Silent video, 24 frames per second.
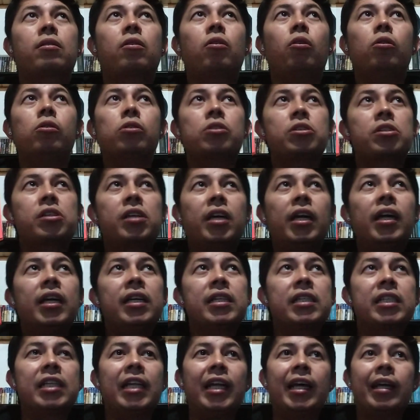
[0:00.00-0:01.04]
coche
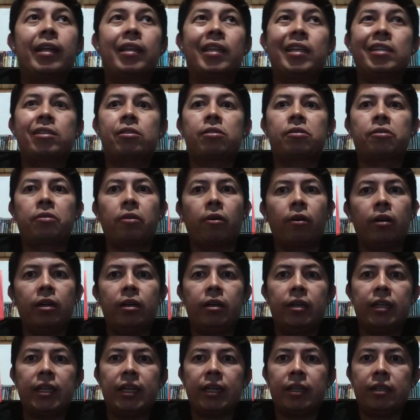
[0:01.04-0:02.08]
is like the
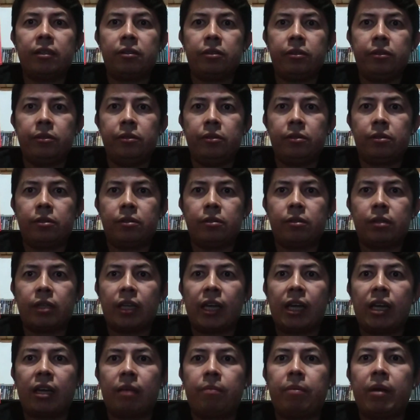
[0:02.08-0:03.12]
stroller that is used to
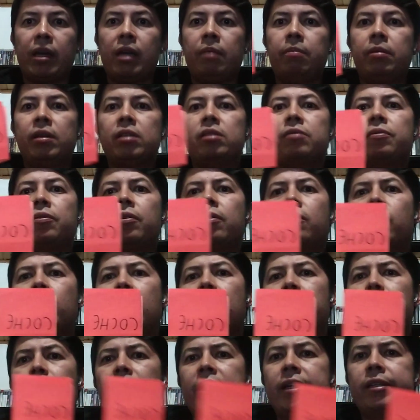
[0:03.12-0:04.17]
take babies from
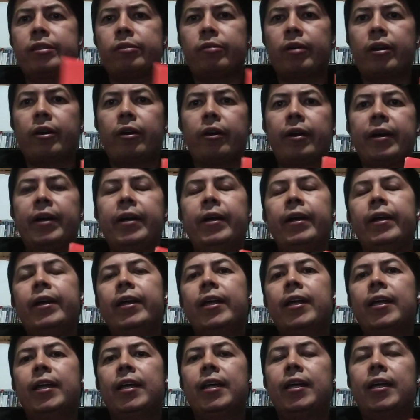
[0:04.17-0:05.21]
one place to another,
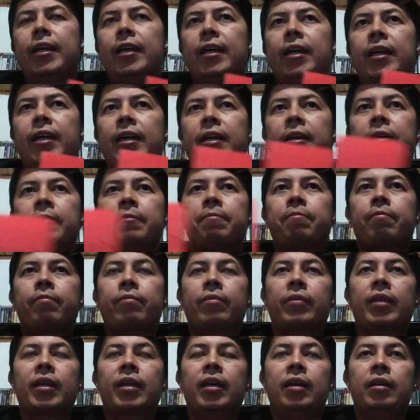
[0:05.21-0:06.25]
and
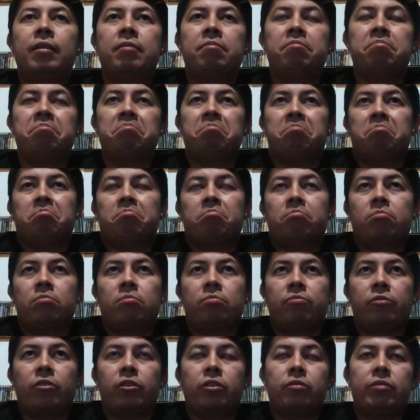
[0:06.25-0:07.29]

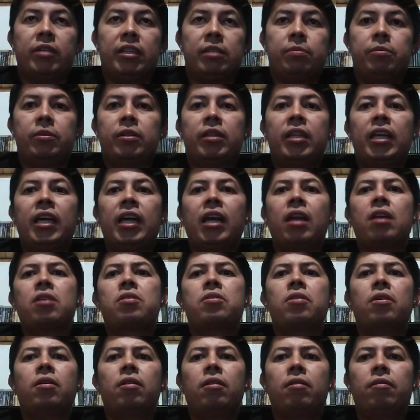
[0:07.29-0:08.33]
for
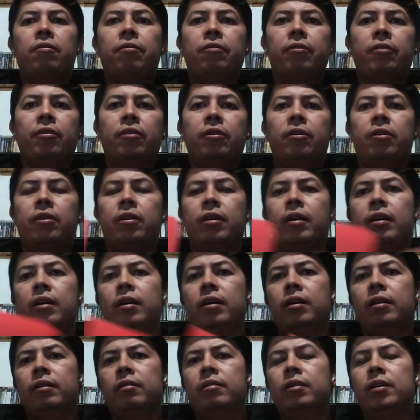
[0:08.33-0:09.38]
transportation,
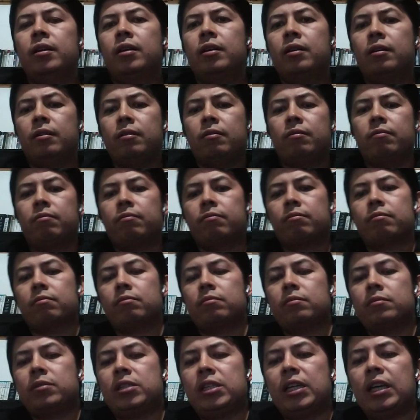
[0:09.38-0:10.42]
for
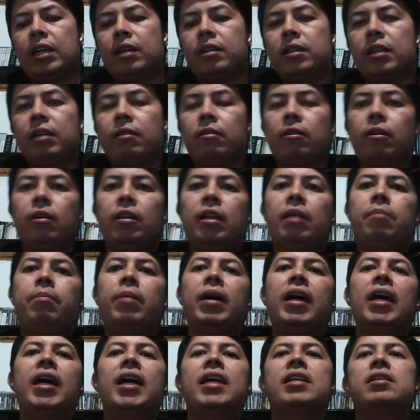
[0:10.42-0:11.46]
singing them
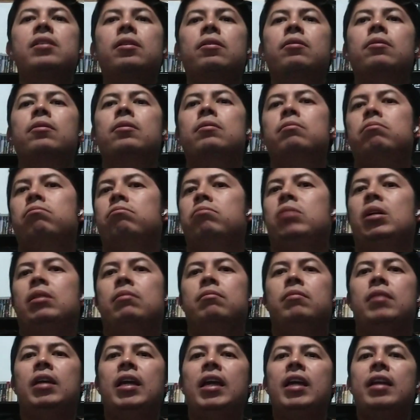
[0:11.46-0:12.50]
lullabies, or
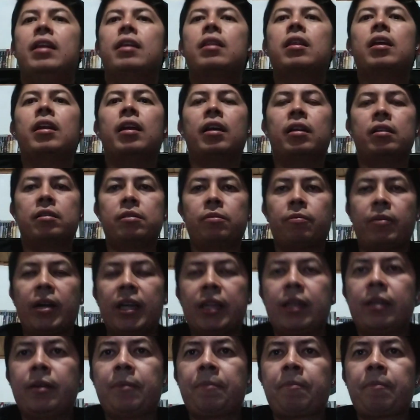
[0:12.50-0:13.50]
anything else, right?